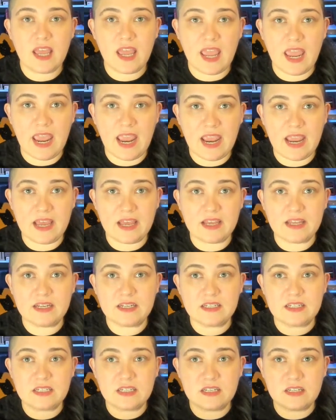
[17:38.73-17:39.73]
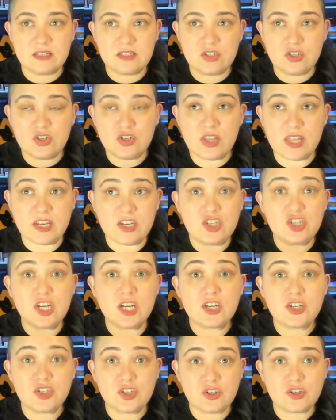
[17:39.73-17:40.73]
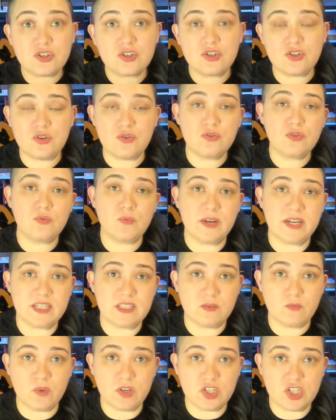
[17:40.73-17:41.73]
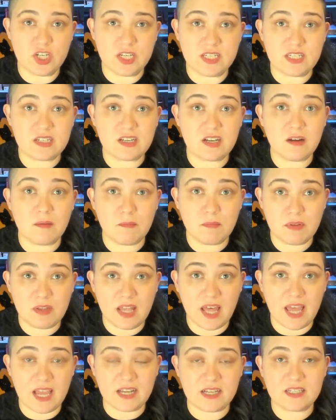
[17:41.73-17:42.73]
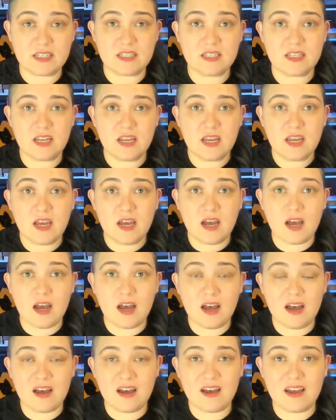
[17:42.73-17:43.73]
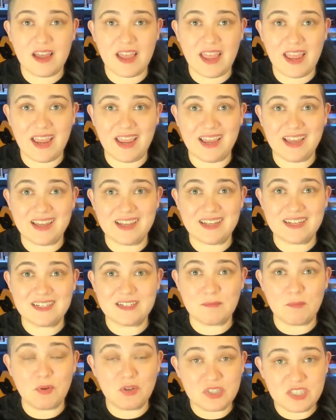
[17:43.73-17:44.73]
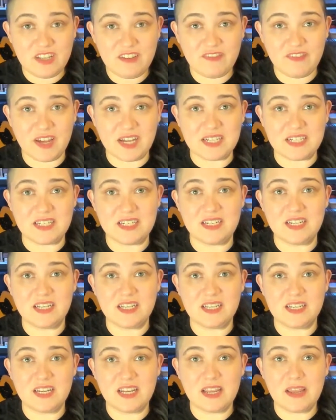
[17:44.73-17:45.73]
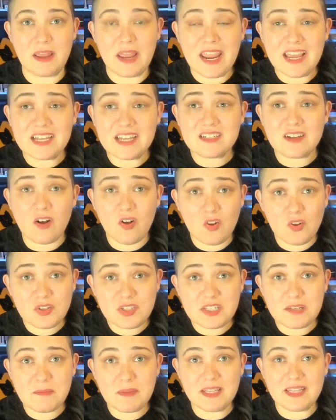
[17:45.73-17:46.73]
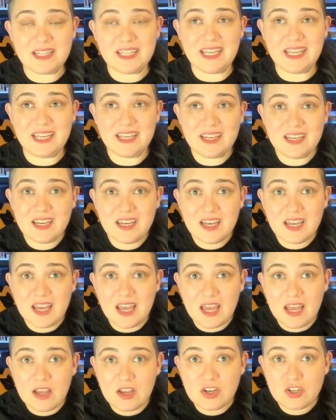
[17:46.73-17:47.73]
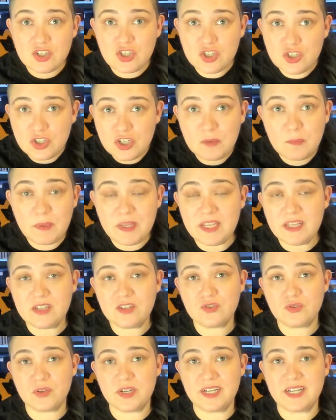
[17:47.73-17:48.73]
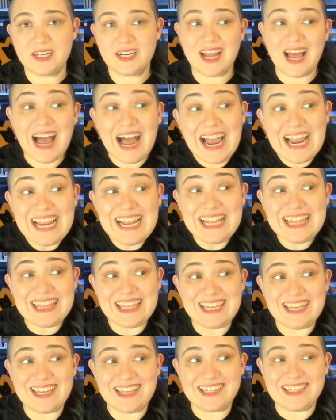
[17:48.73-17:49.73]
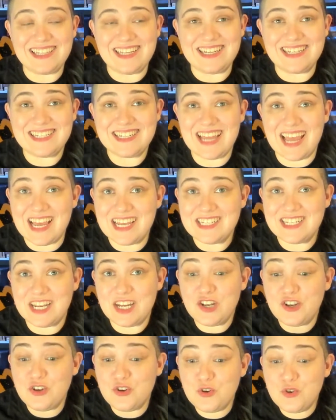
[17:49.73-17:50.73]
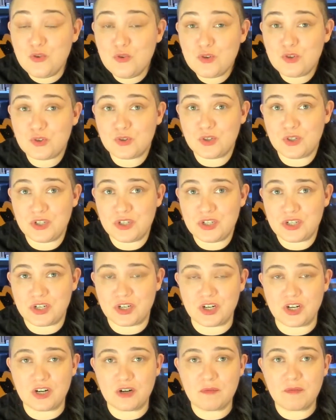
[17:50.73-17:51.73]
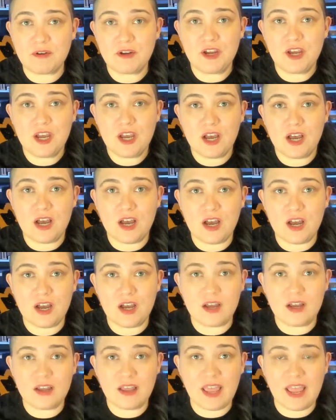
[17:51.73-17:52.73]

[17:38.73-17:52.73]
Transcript: and to the gestures to the ways in which it's complex and multifaceted and ultimately should be treated, I think at least, as a neutral term, uh,